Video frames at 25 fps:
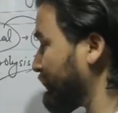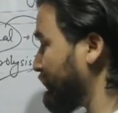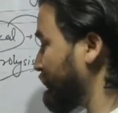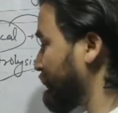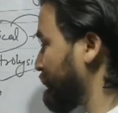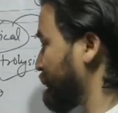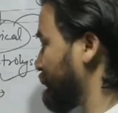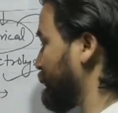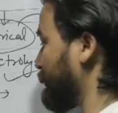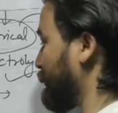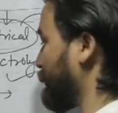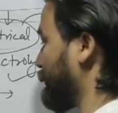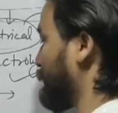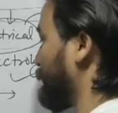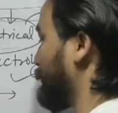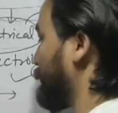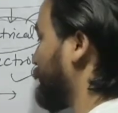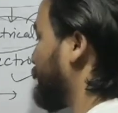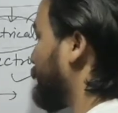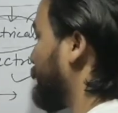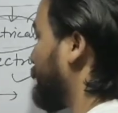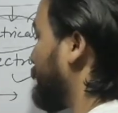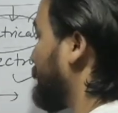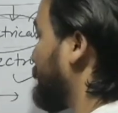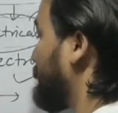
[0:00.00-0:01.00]
So
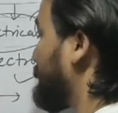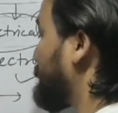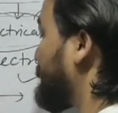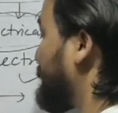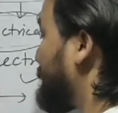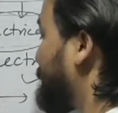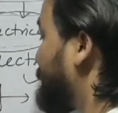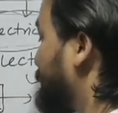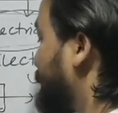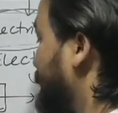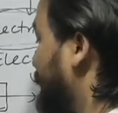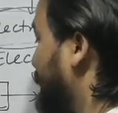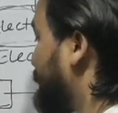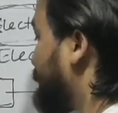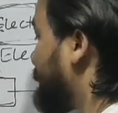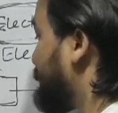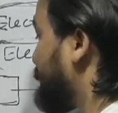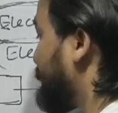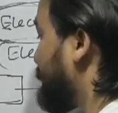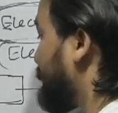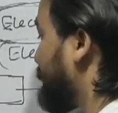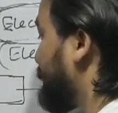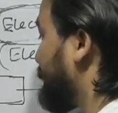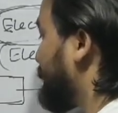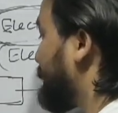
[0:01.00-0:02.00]
the
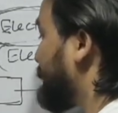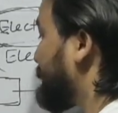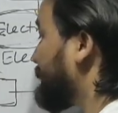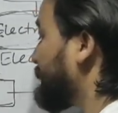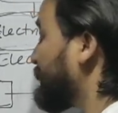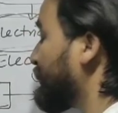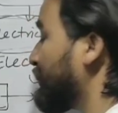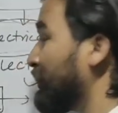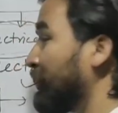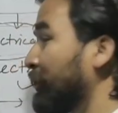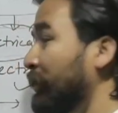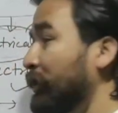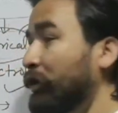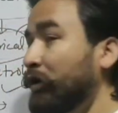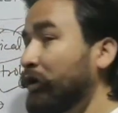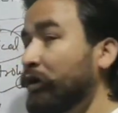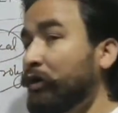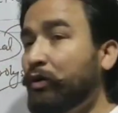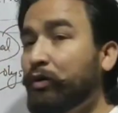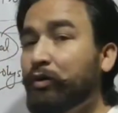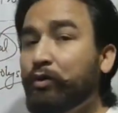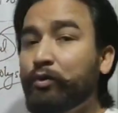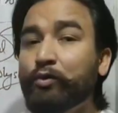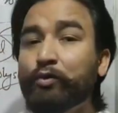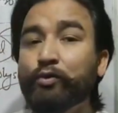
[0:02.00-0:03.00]
substances
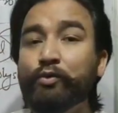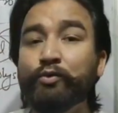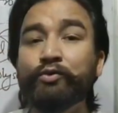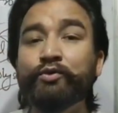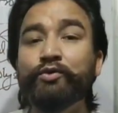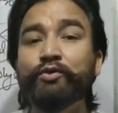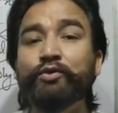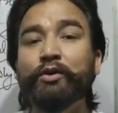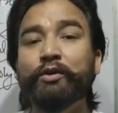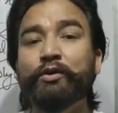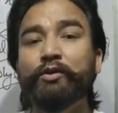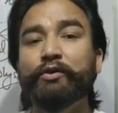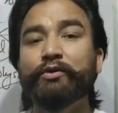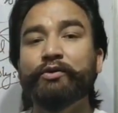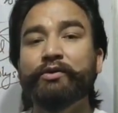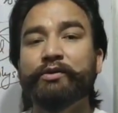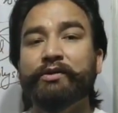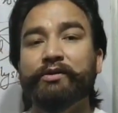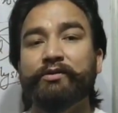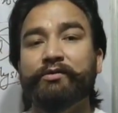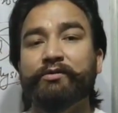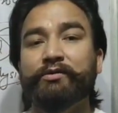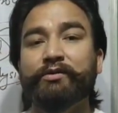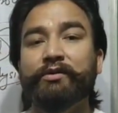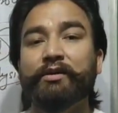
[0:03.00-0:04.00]
whose
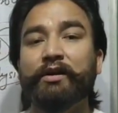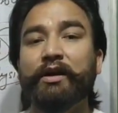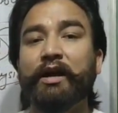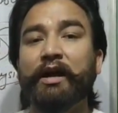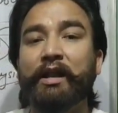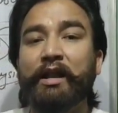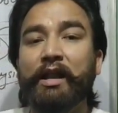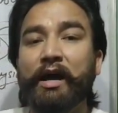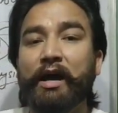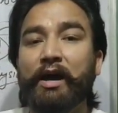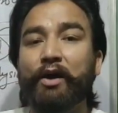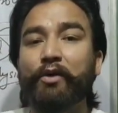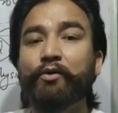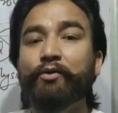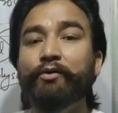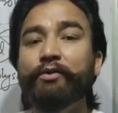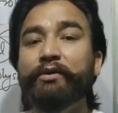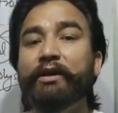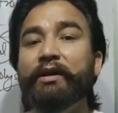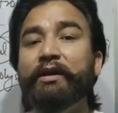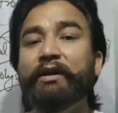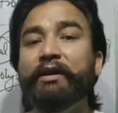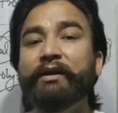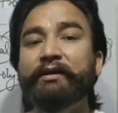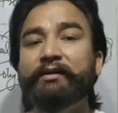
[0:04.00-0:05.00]
solutions allow
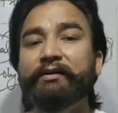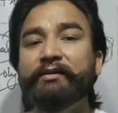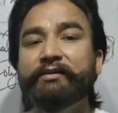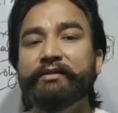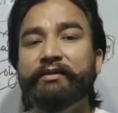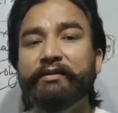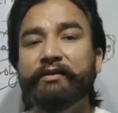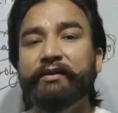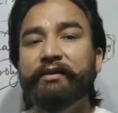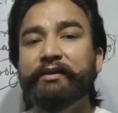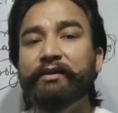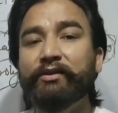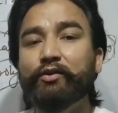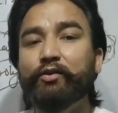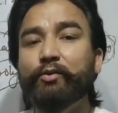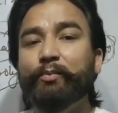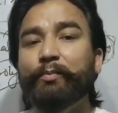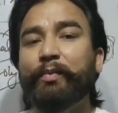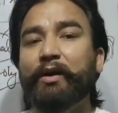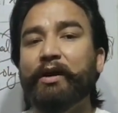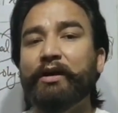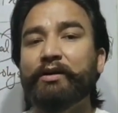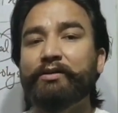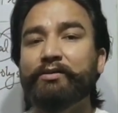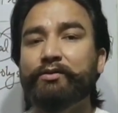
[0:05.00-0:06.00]
the electricity to
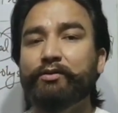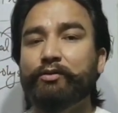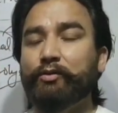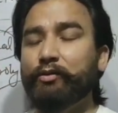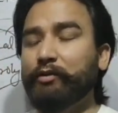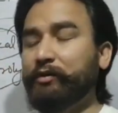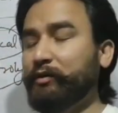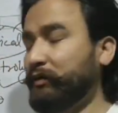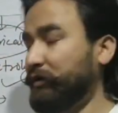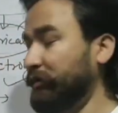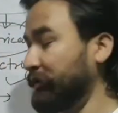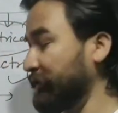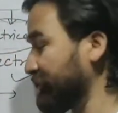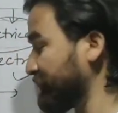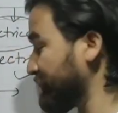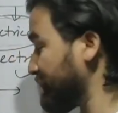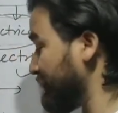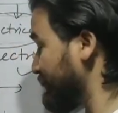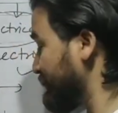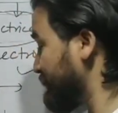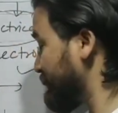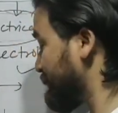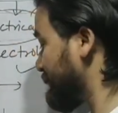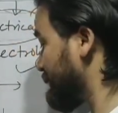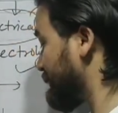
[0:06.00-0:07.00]
pass through it. This
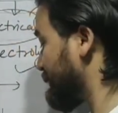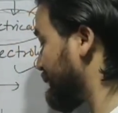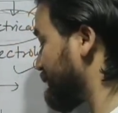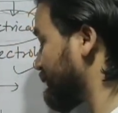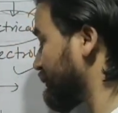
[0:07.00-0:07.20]
is the